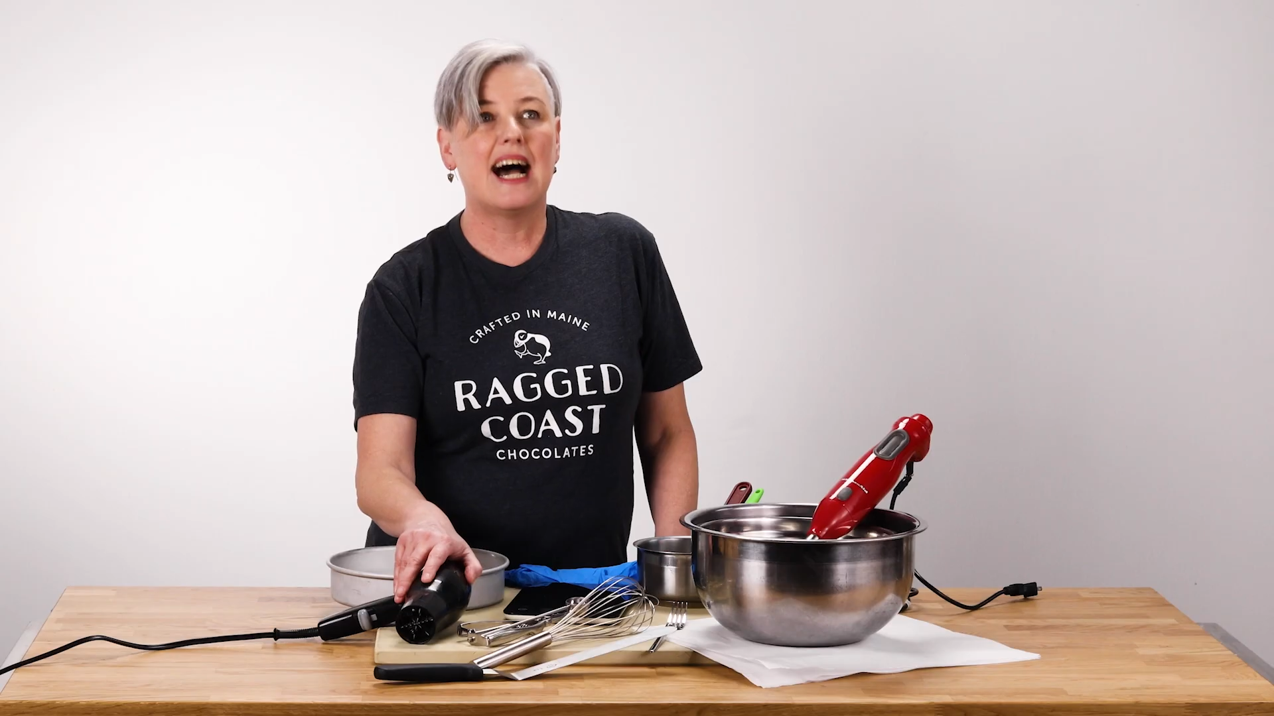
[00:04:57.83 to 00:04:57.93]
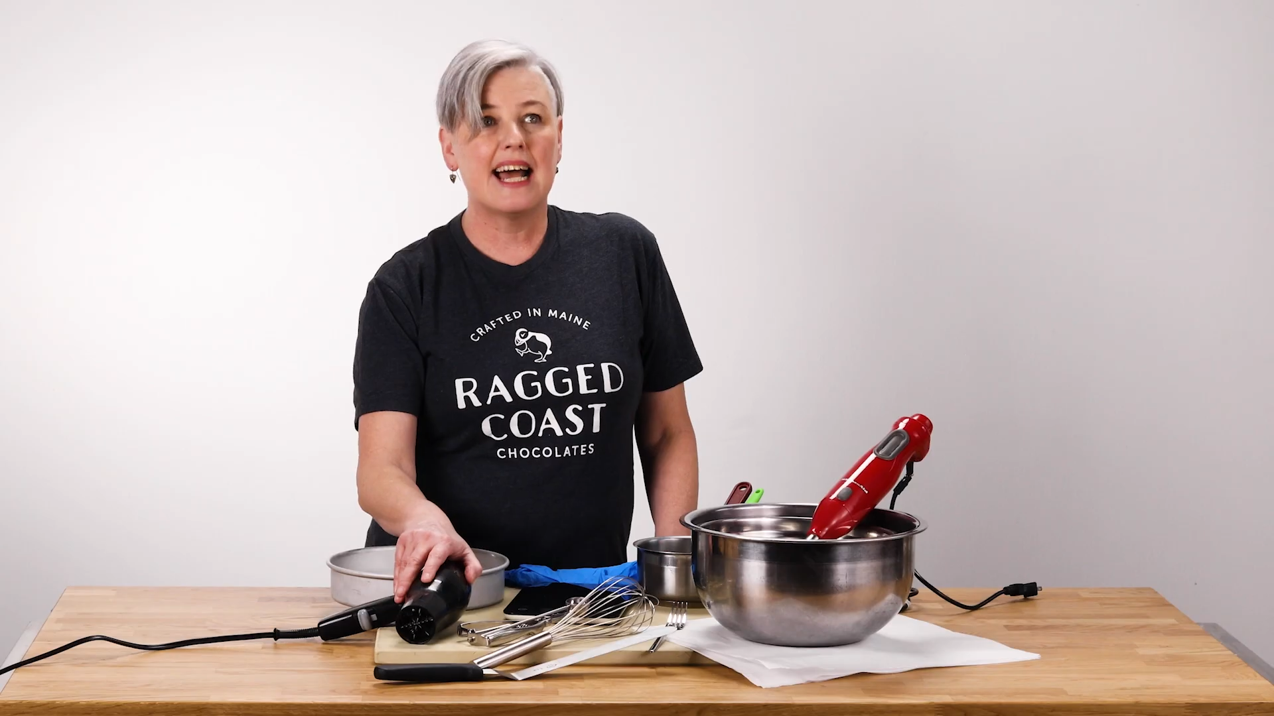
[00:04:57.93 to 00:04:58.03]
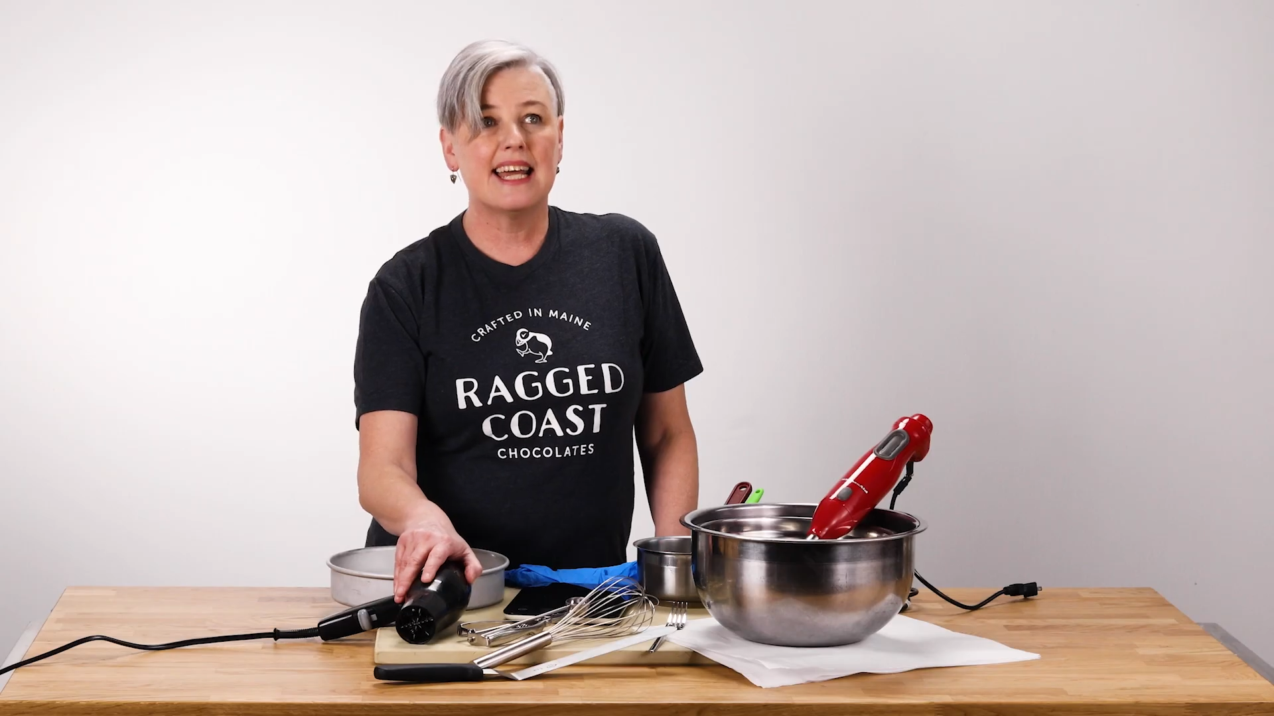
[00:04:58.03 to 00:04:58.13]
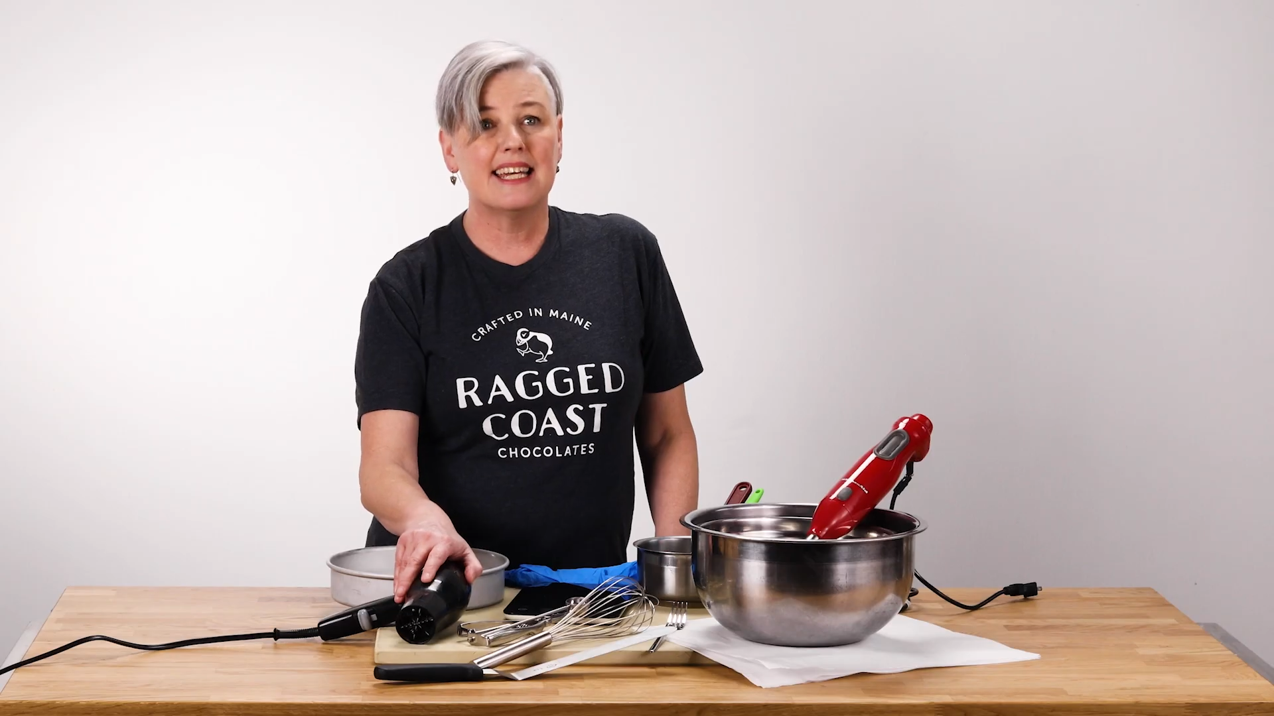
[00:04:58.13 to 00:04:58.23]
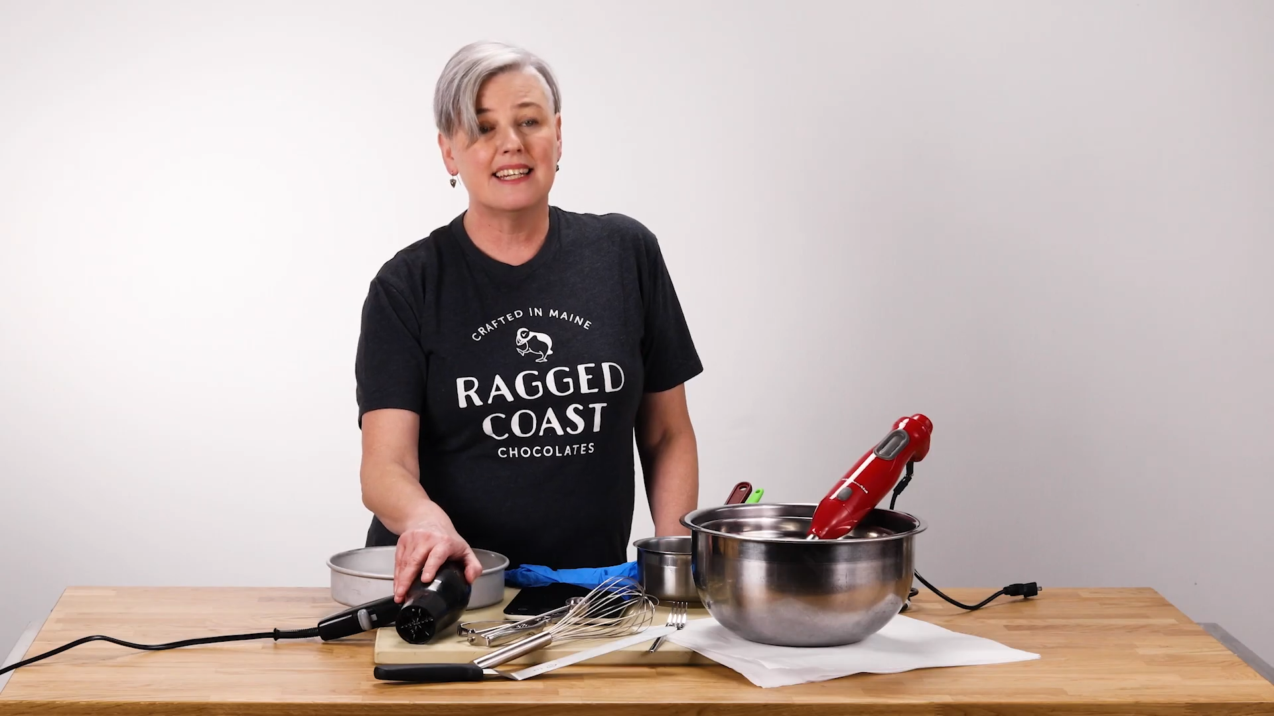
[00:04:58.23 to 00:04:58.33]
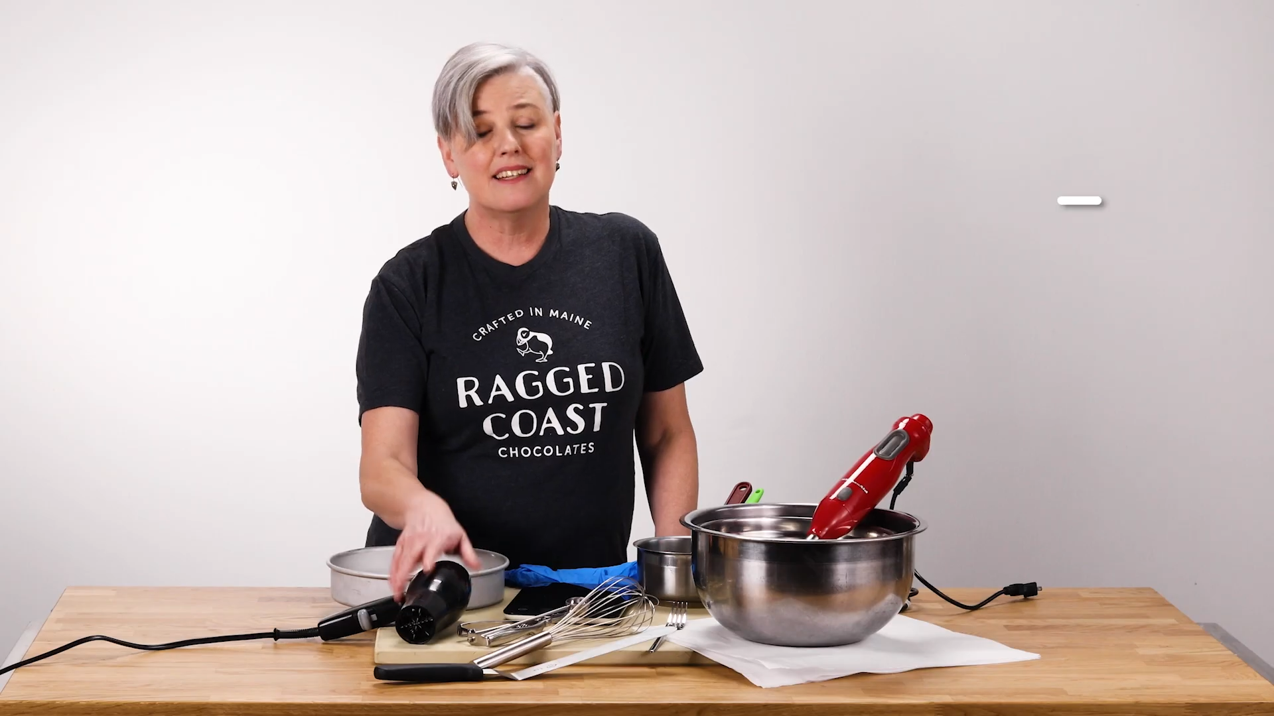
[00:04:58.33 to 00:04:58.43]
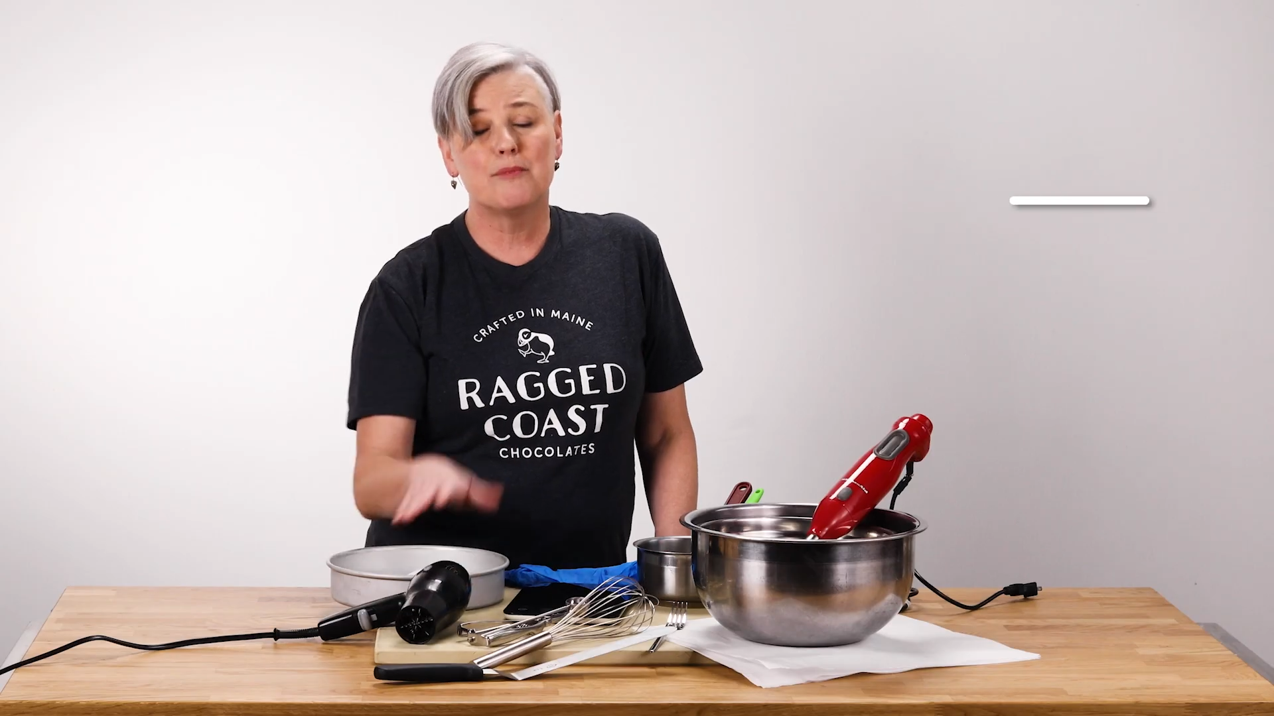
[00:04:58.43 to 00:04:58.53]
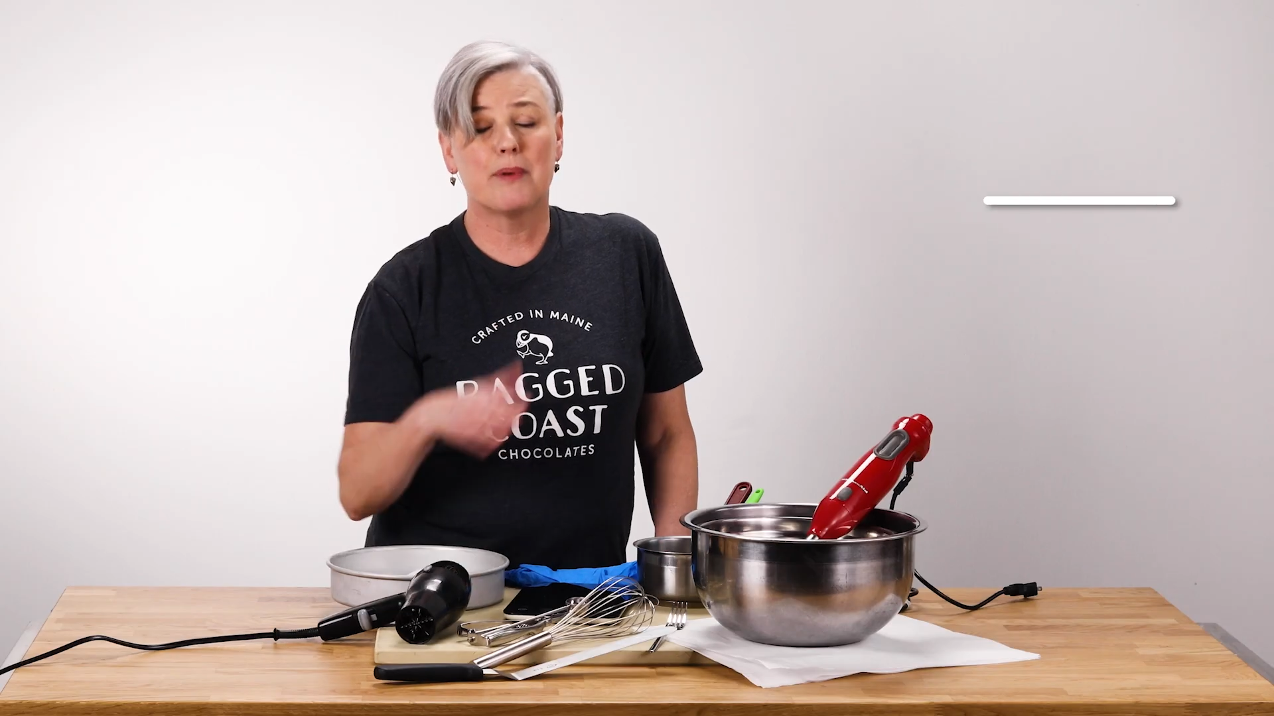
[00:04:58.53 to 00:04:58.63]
I